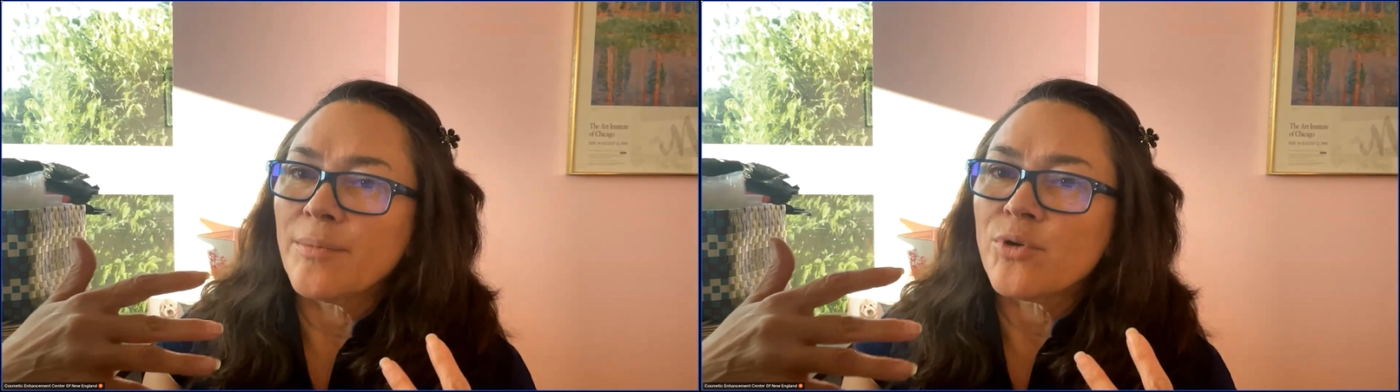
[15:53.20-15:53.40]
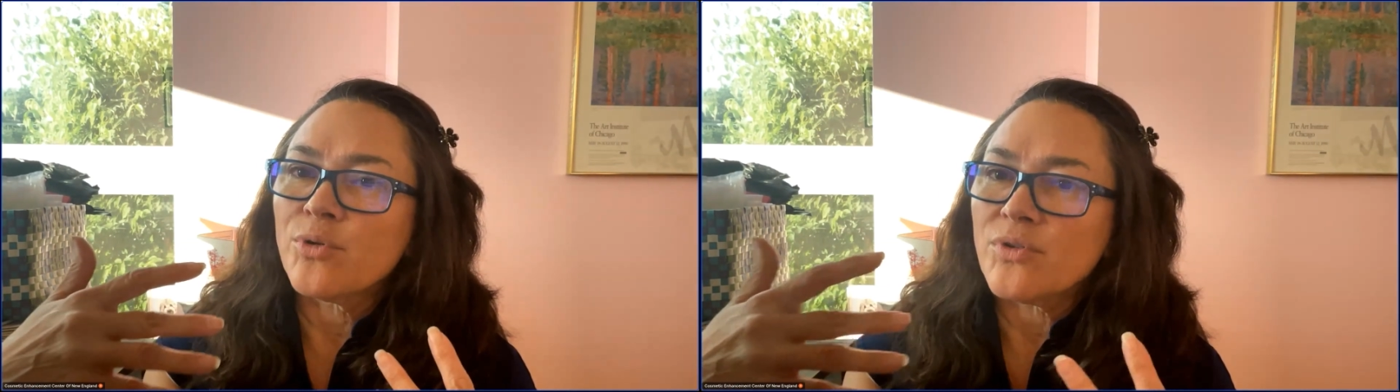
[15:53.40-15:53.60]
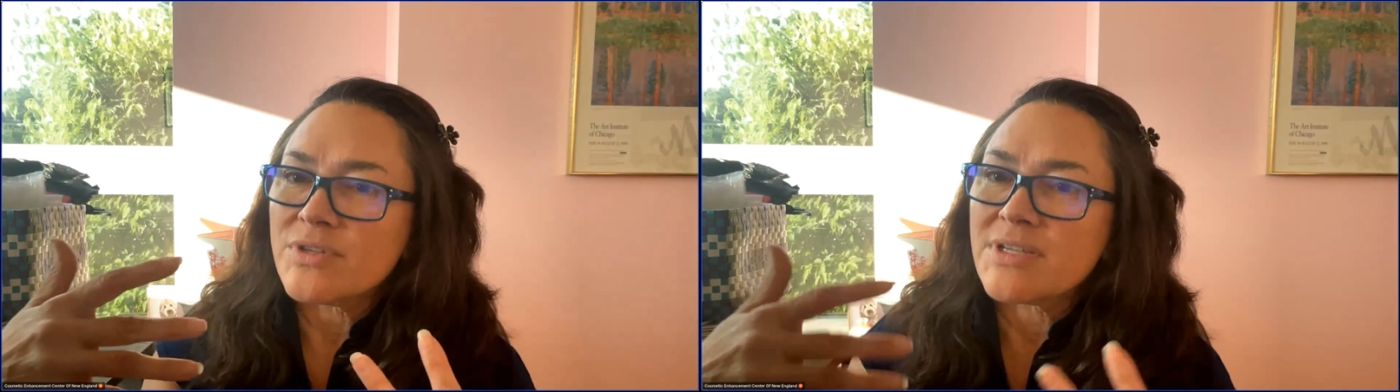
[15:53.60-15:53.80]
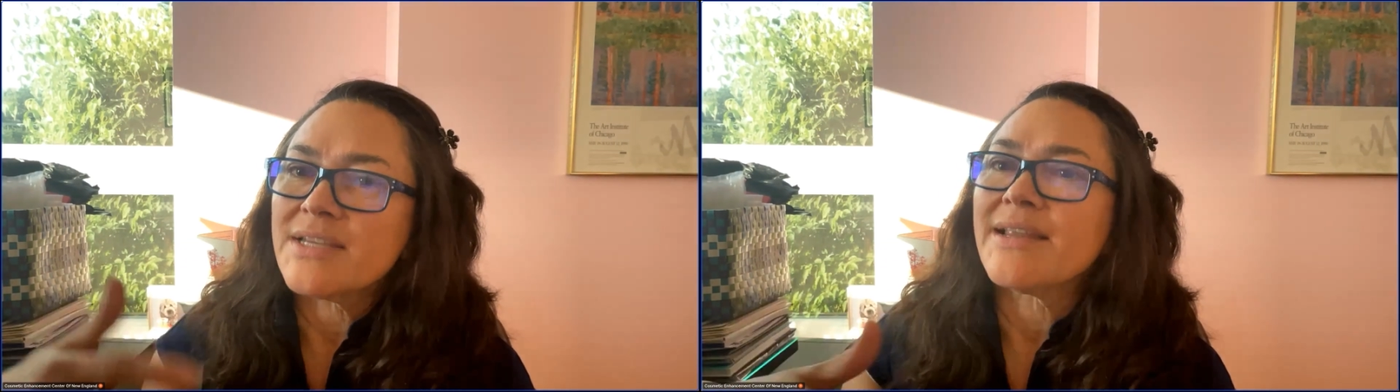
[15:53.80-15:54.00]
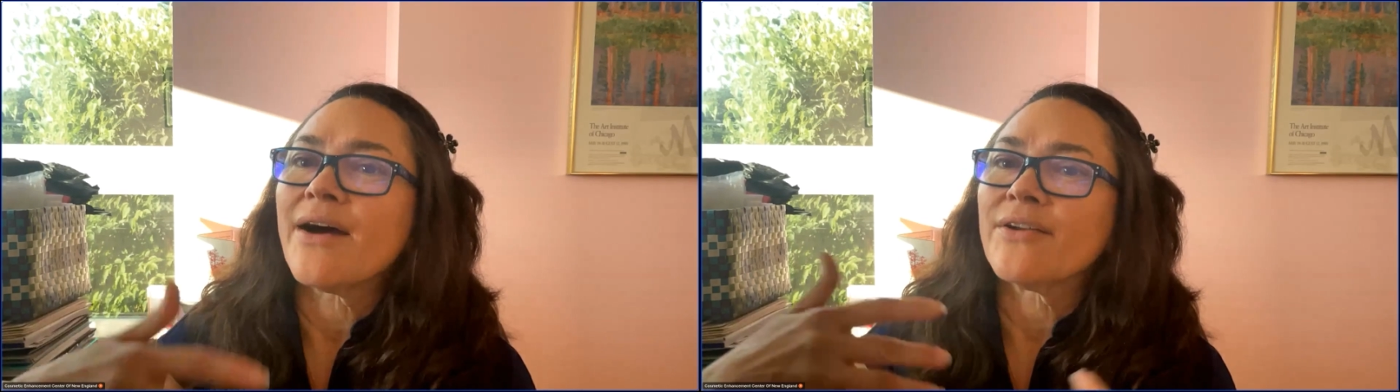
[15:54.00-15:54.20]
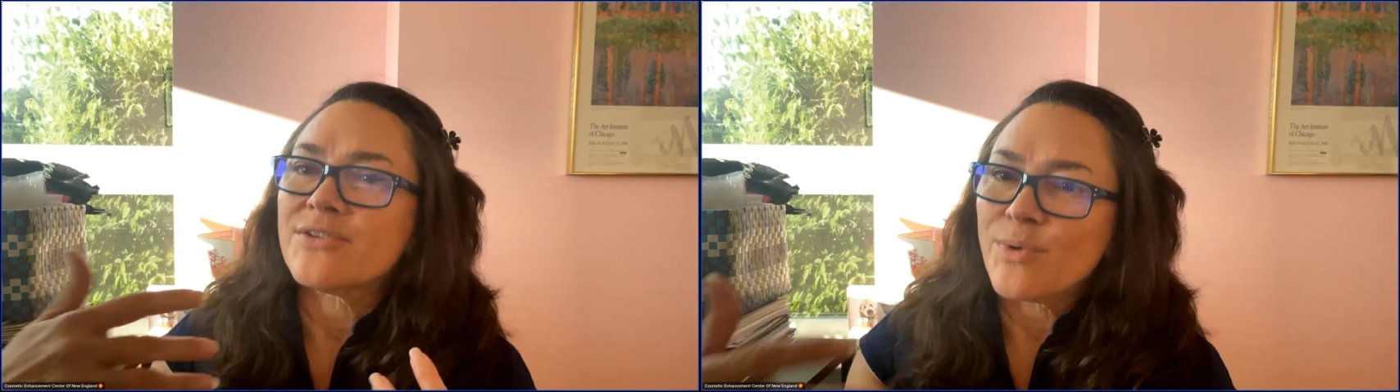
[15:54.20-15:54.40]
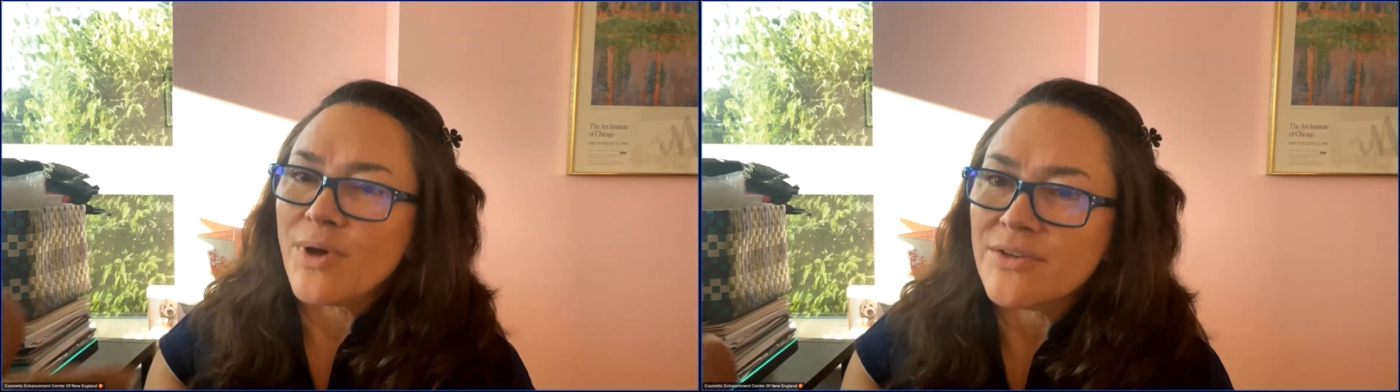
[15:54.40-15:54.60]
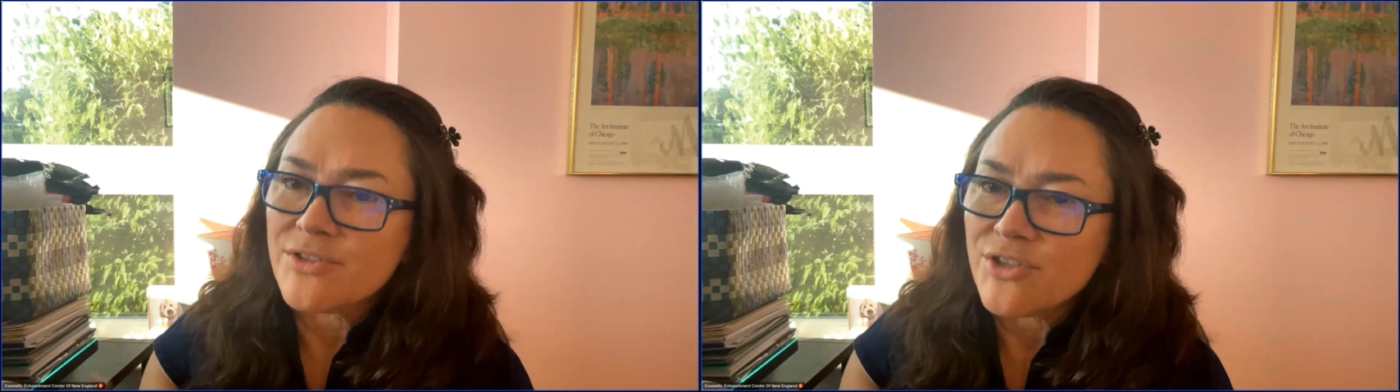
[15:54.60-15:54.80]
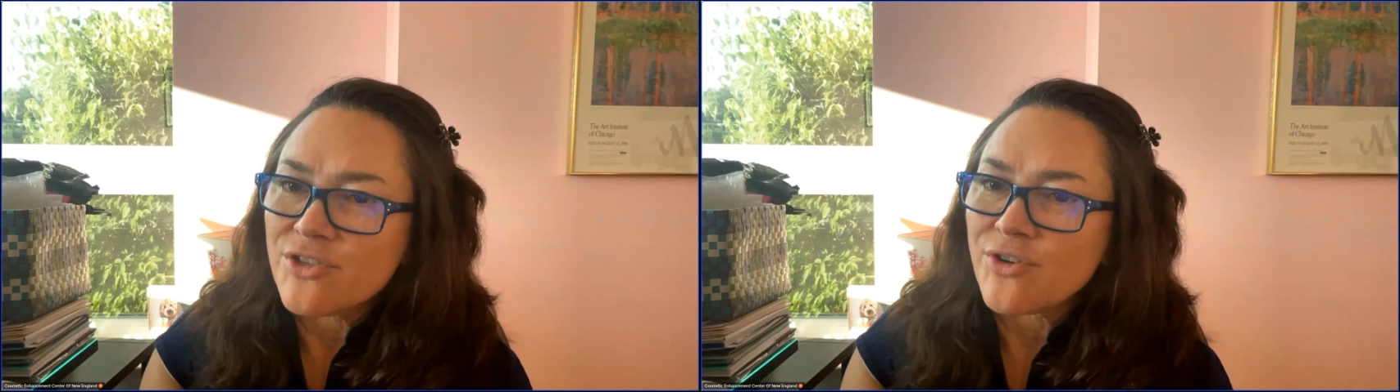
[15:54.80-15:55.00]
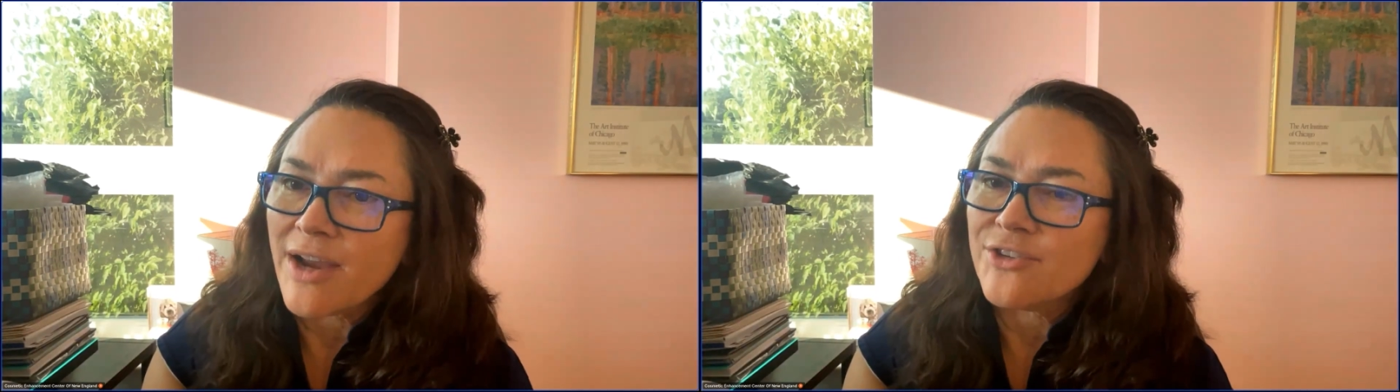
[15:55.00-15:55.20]
cool the skin down as well as
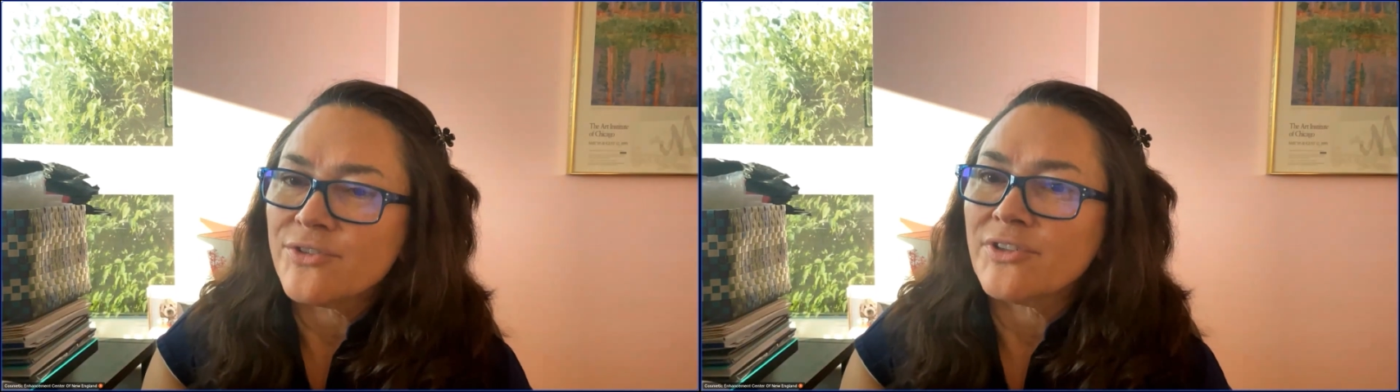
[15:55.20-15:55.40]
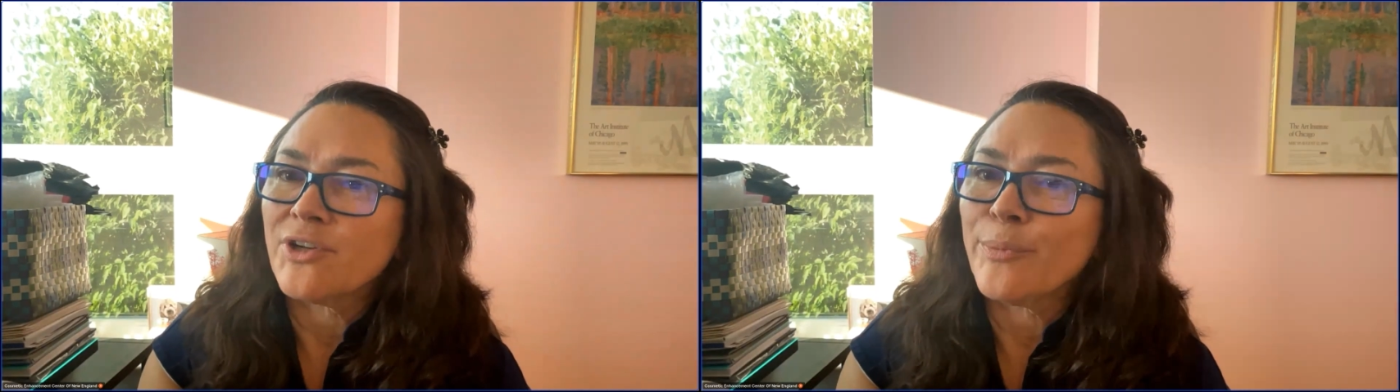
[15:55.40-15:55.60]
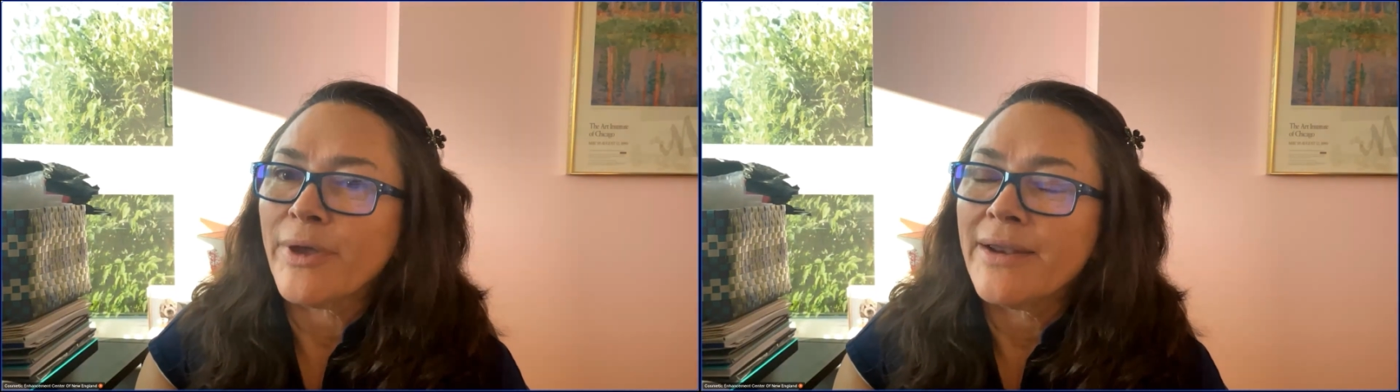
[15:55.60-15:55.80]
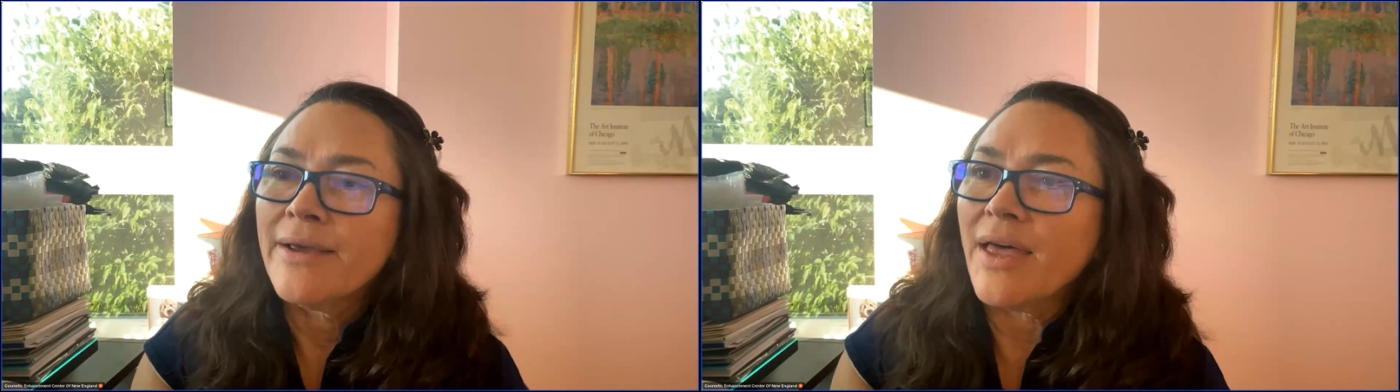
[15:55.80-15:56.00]
distract you a little bit.